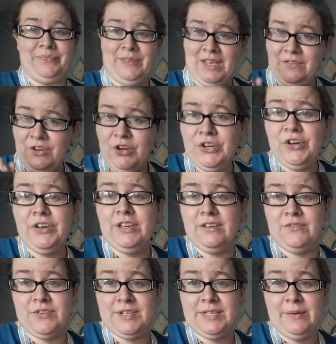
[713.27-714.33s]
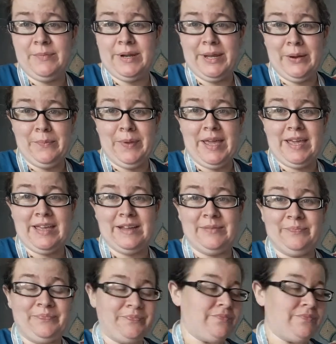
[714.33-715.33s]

if you're cooking for somebody or baking,